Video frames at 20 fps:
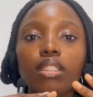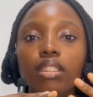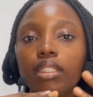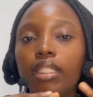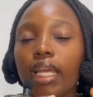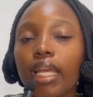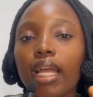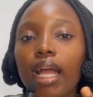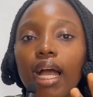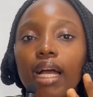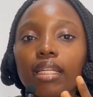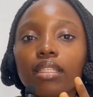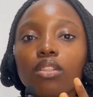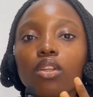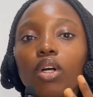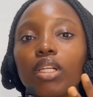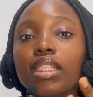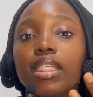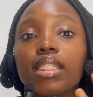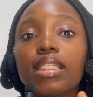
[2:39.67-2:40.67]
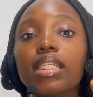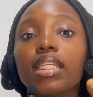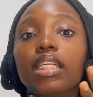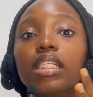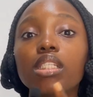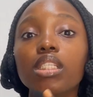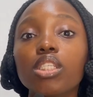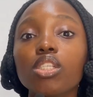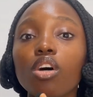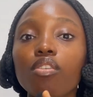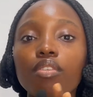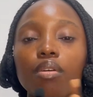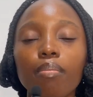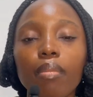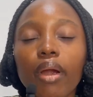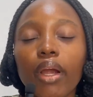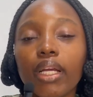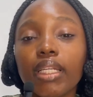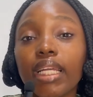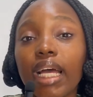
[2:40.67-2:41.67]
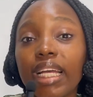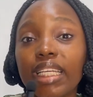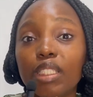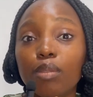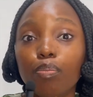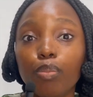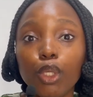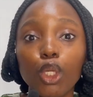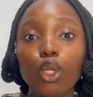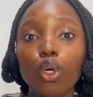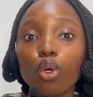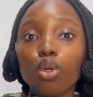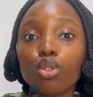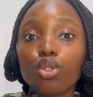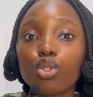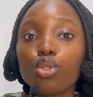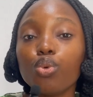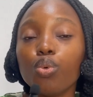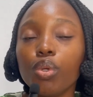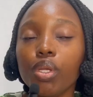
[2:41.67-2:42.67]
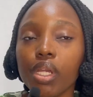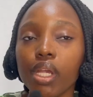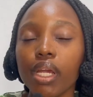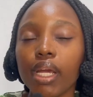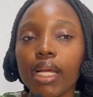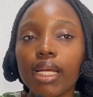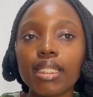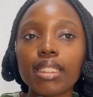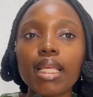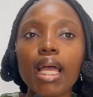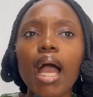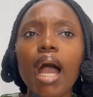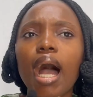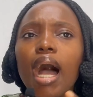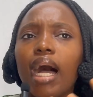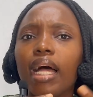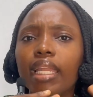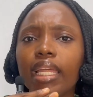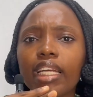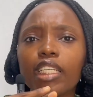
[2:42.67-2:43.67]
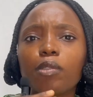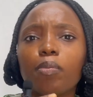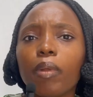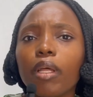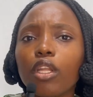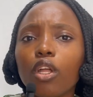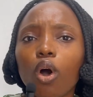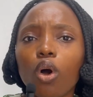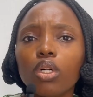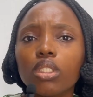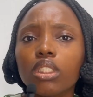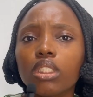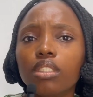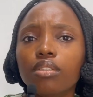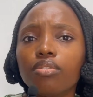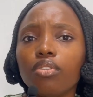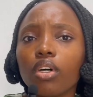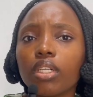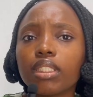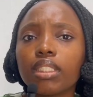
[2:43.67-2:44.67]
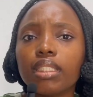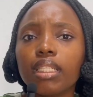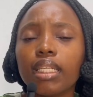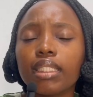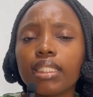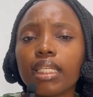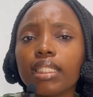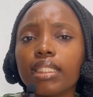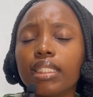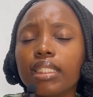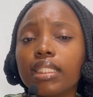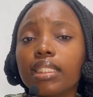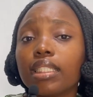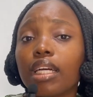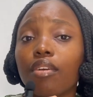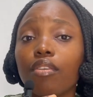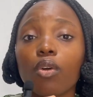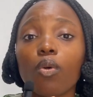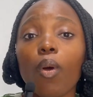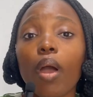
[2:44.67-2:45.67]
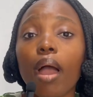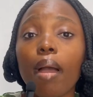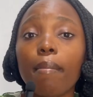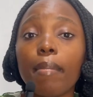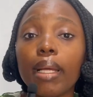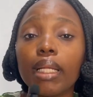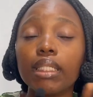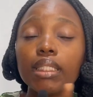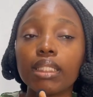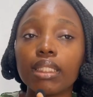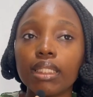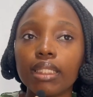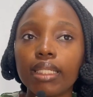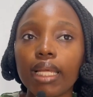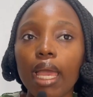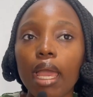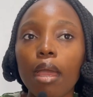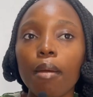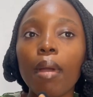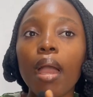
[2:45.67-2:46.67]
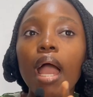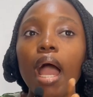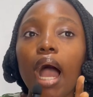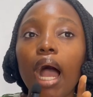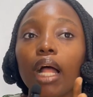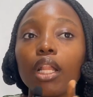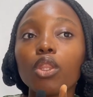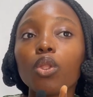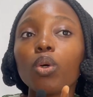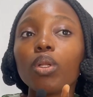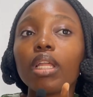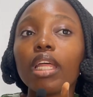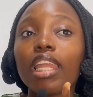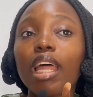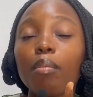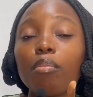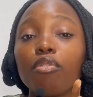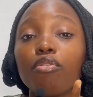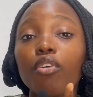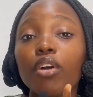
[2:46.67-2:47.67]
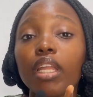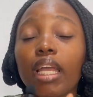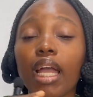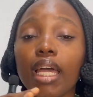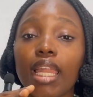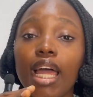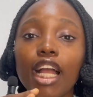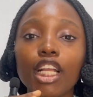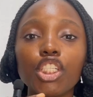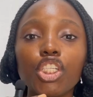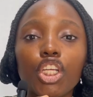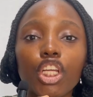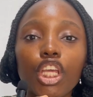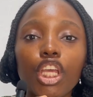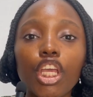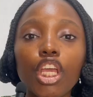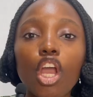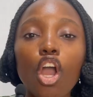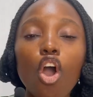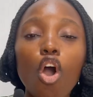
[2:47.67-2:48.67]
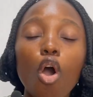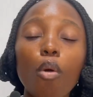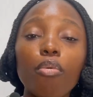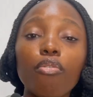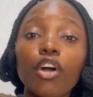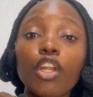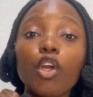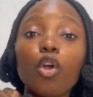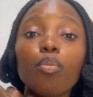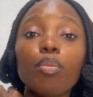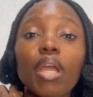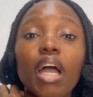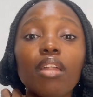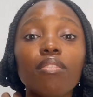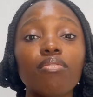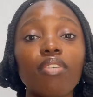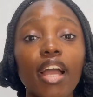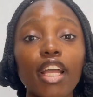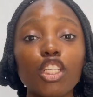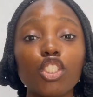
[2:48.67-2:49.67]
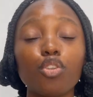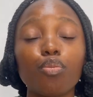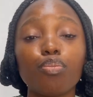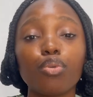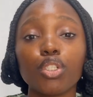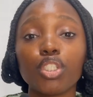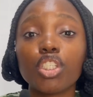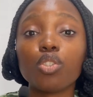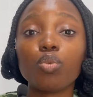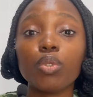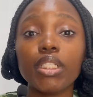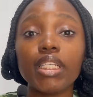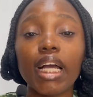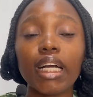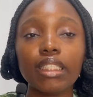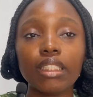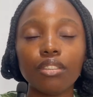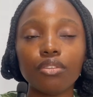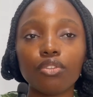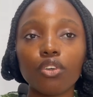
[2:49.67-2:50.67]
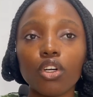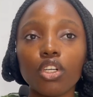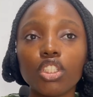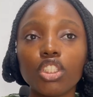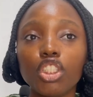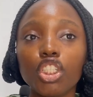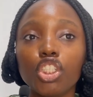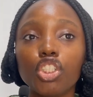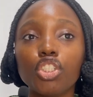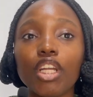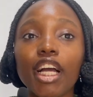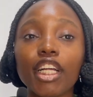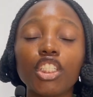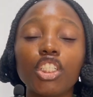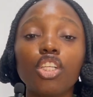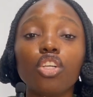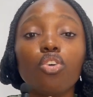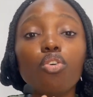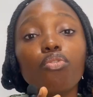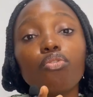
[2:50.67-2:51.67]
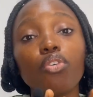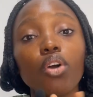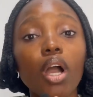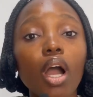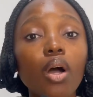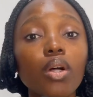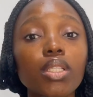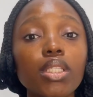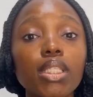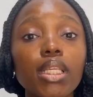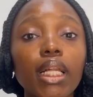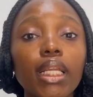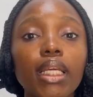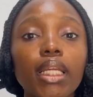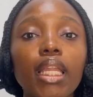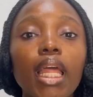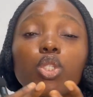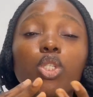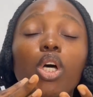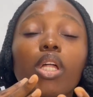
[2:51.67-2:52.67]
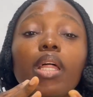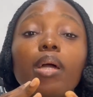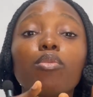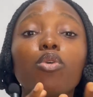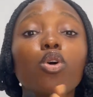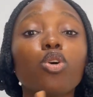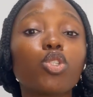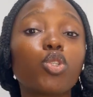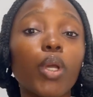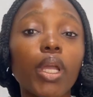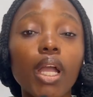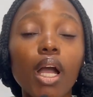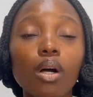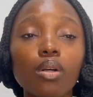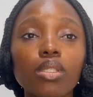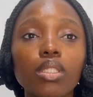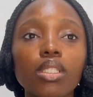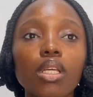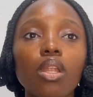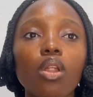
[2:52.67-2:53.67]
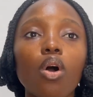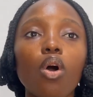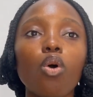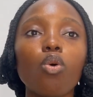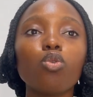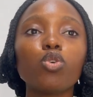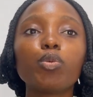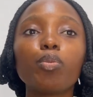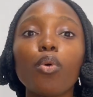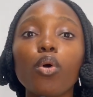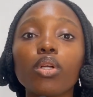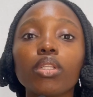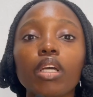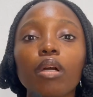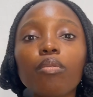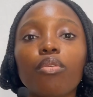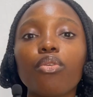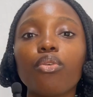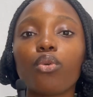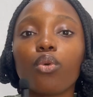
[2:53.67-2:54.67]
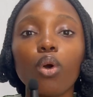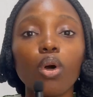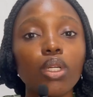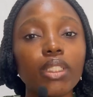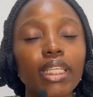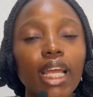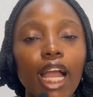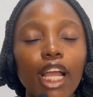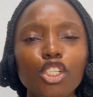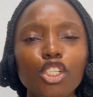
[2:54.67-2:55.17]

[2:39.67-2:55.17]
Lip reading: they cannot easily dissolve a marriage that is below 2 years, and explain all the divorce necessities and requirements to them, and told them that before they will be advised to proceed with their divorce, they should actually go for counseling. Saw them go to a counselor who spoke them through all their